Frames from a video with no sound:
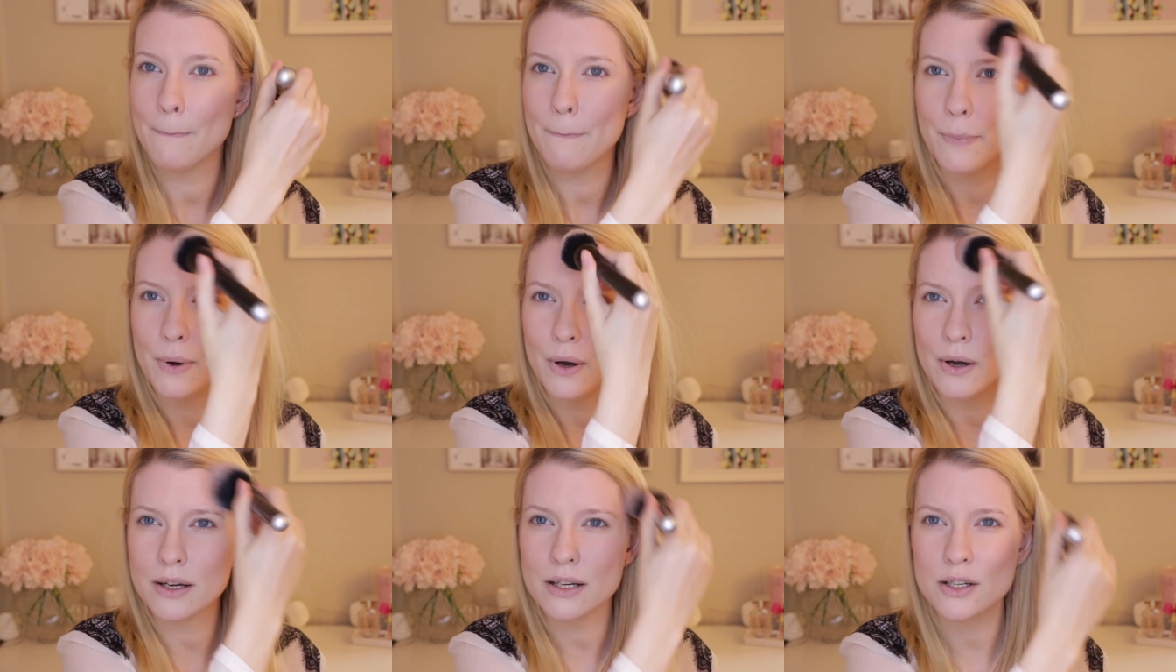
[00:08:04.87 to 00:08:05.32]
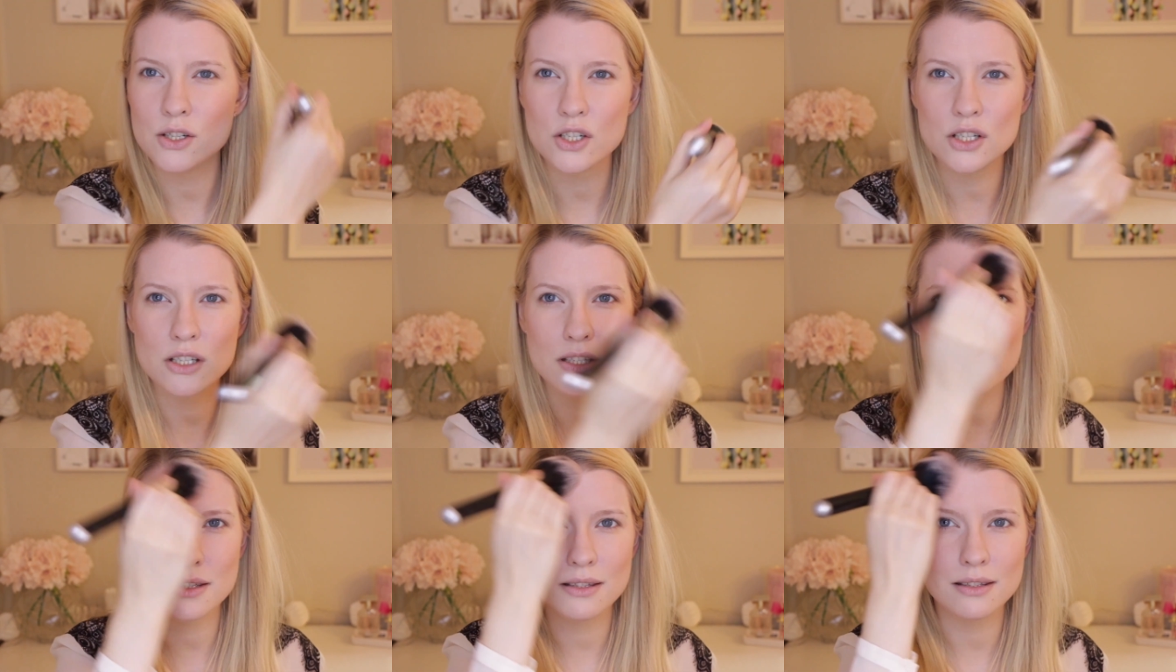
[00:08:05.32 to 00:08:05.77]
But it
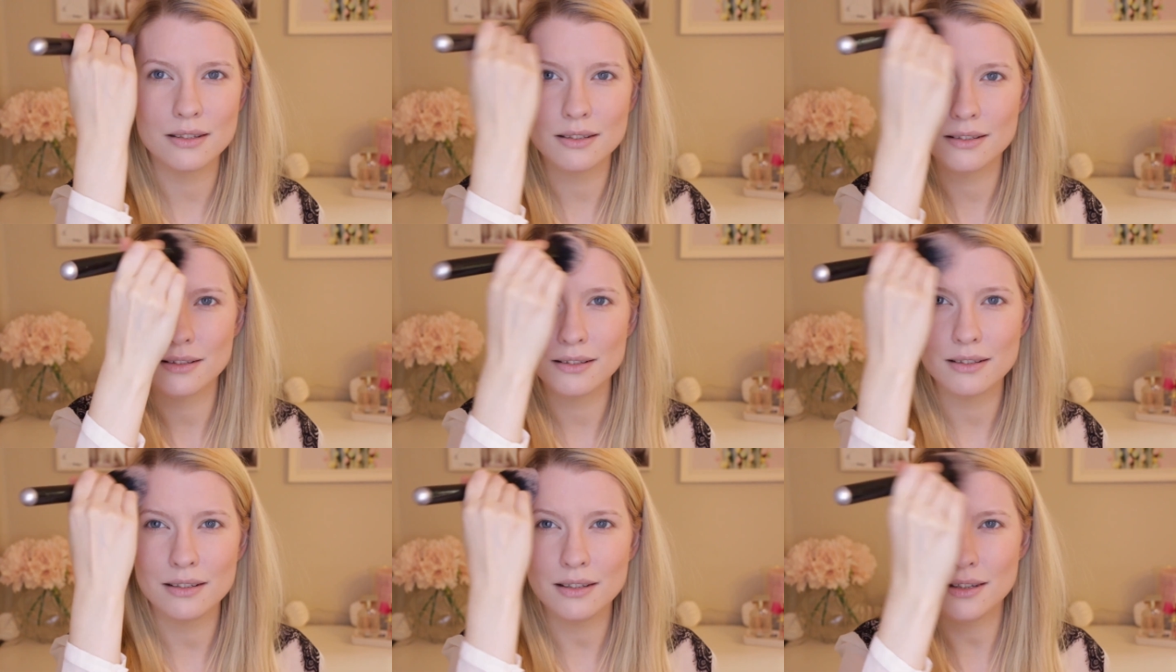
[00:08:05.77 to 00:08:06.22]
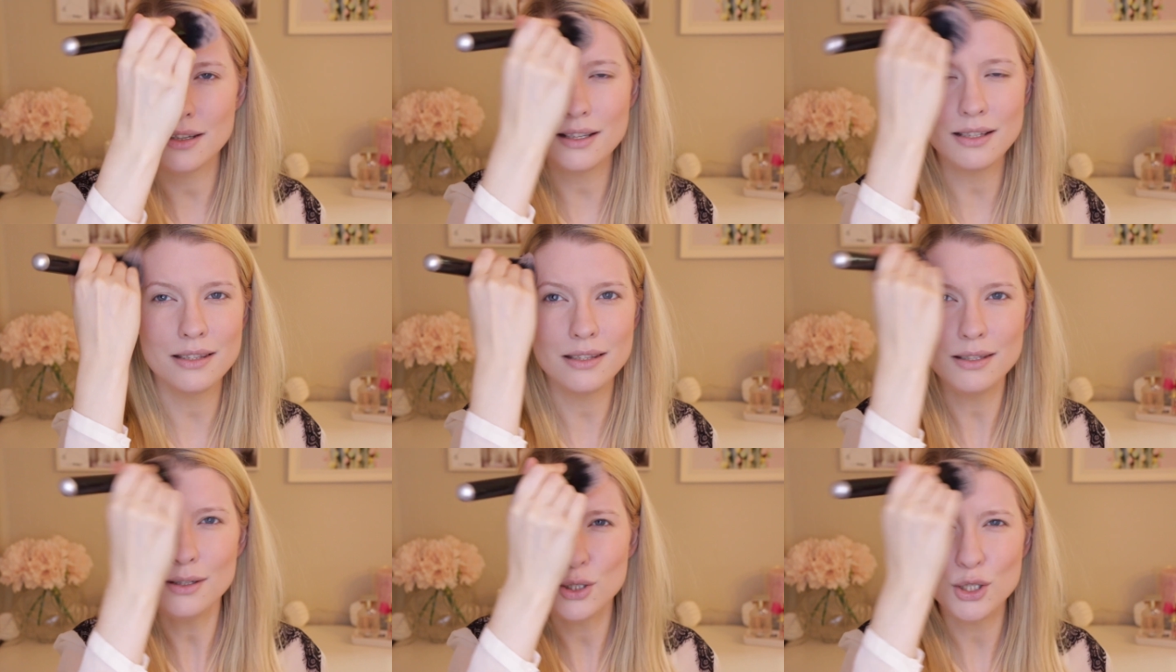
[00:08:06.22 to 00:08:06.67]
just
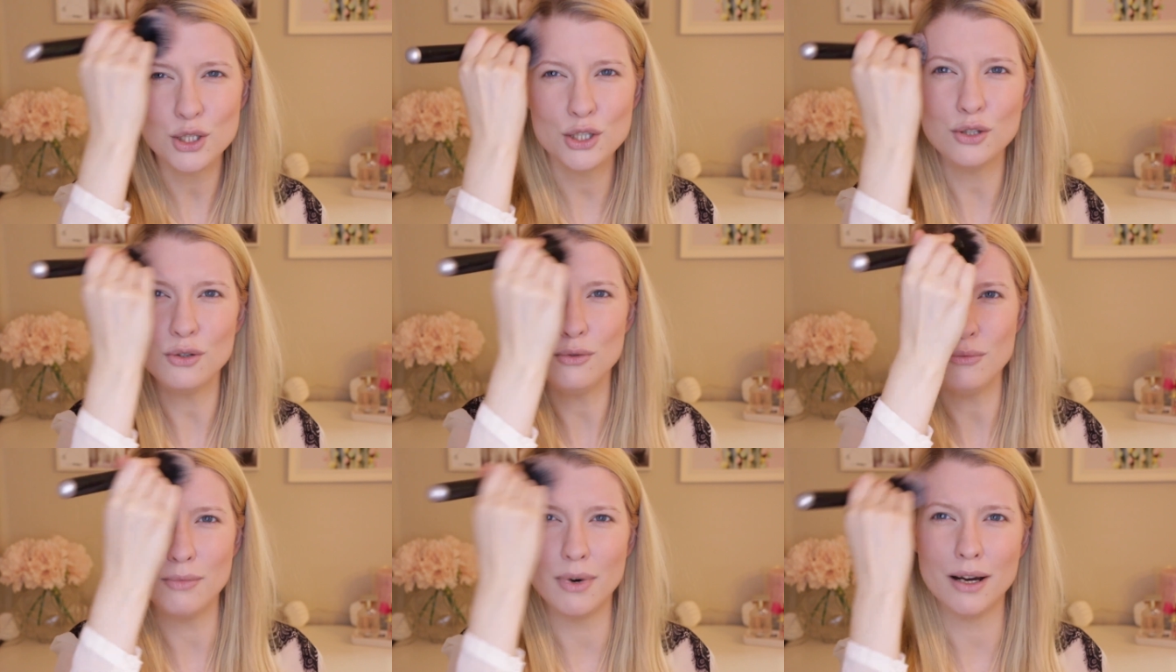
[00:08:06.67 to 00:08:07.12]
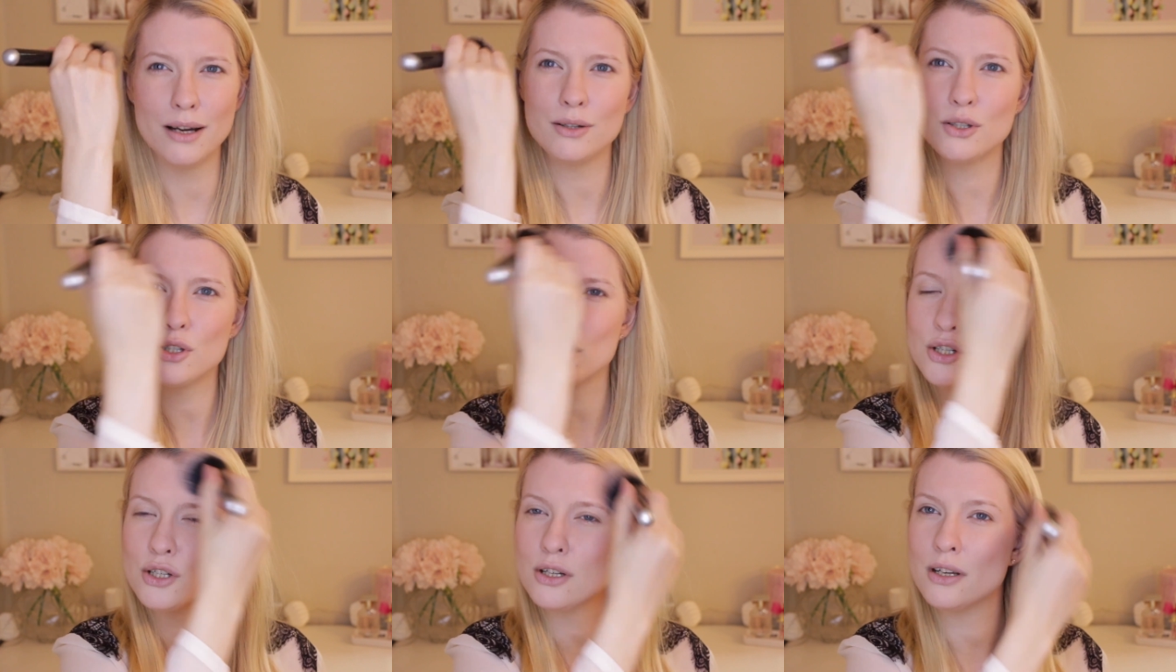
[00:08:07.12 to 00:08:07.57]
doesn't do
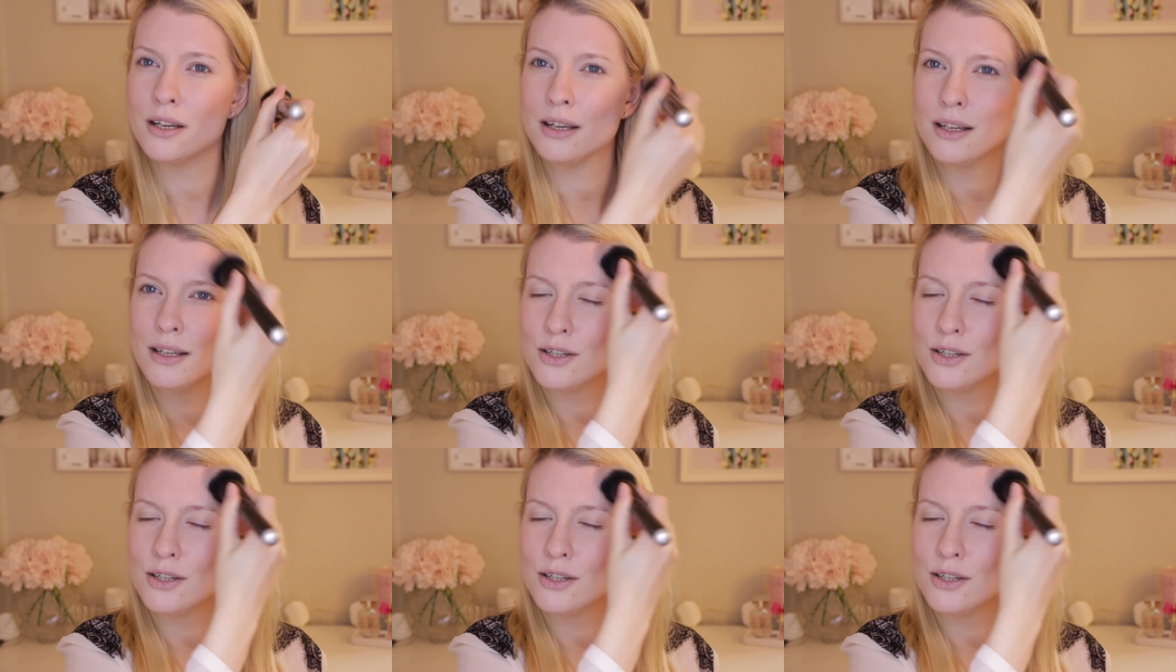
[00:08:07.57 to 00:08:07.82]
much.